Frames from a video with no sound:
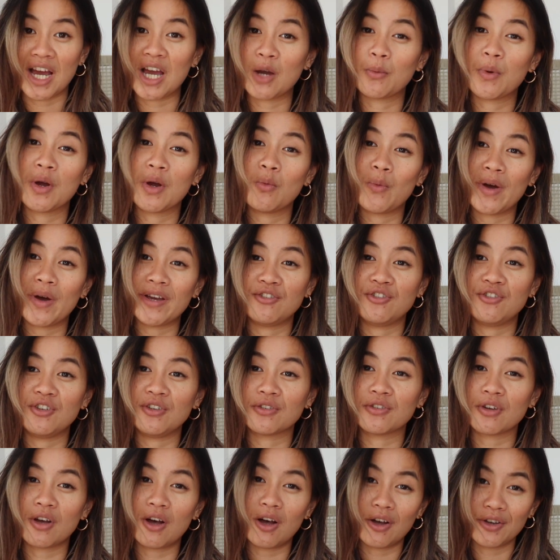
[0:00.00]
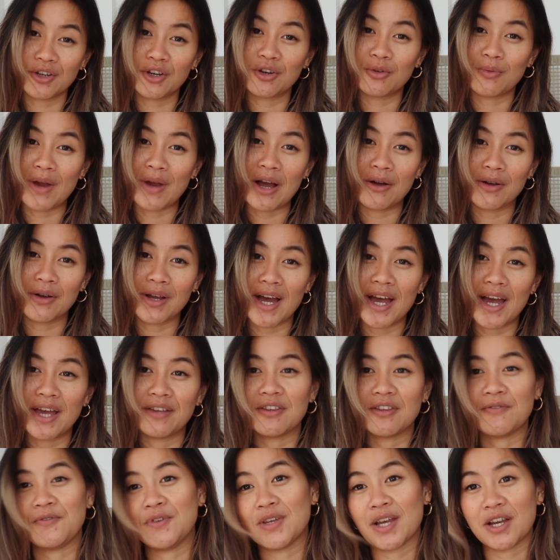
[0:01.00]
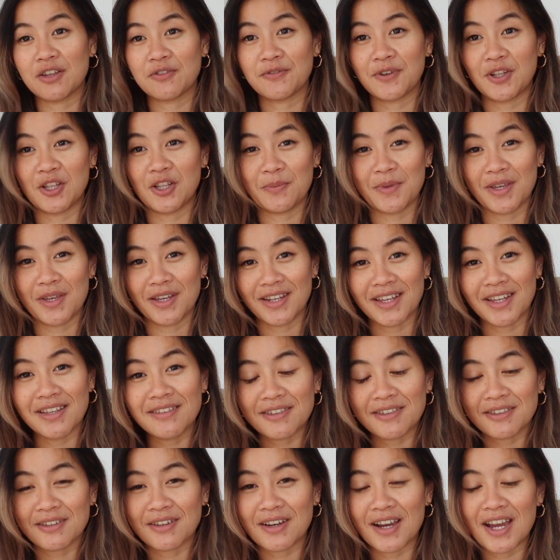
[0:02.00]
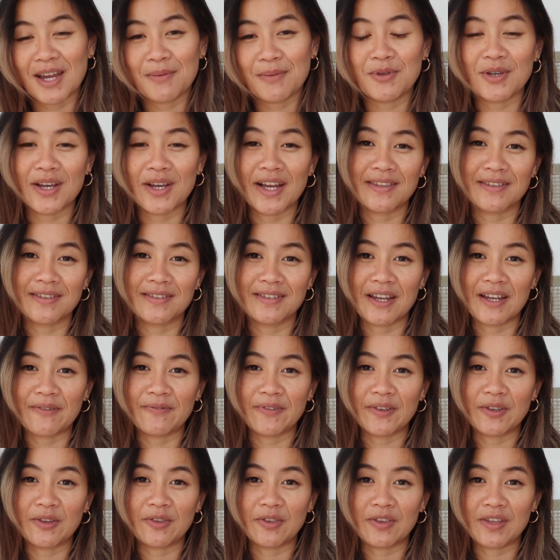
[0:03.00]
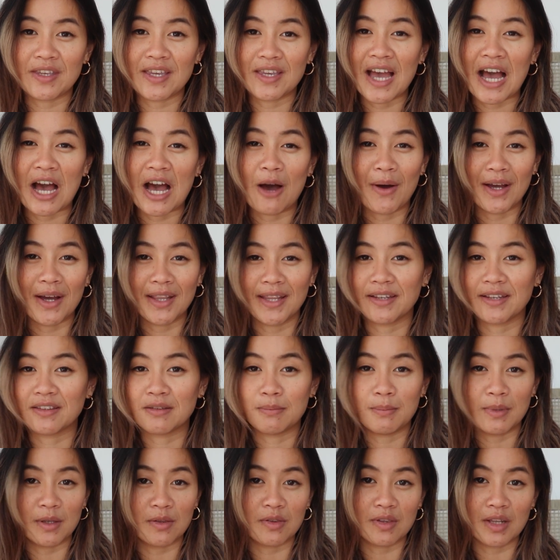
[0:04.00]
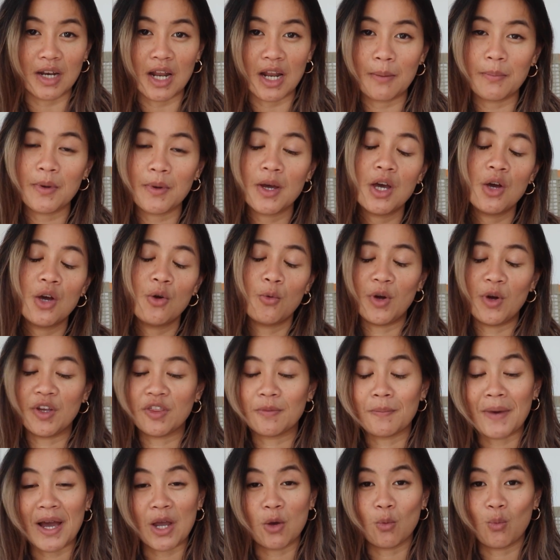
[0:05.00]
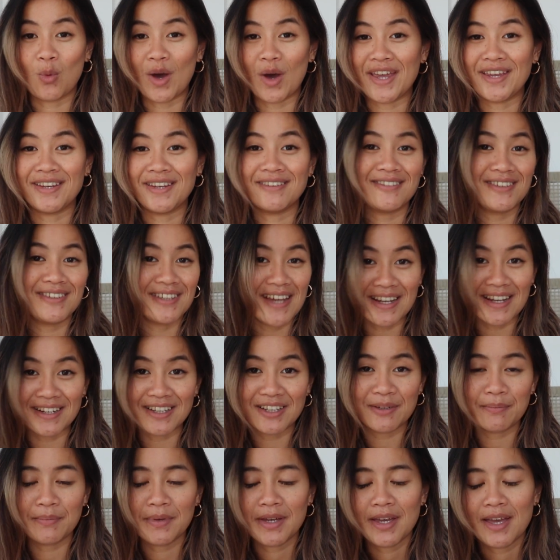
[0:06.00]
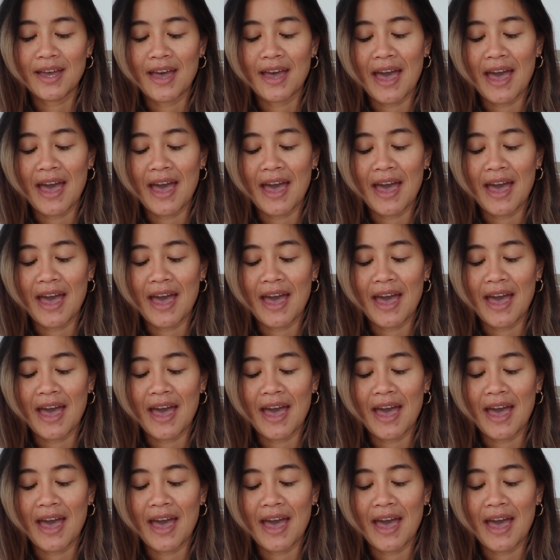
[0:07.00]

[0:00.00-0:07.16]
I wear white jeans all year round, guys. If you guys follow me on Instagram, you guys can definitely see how I like to mix it up with my white denim,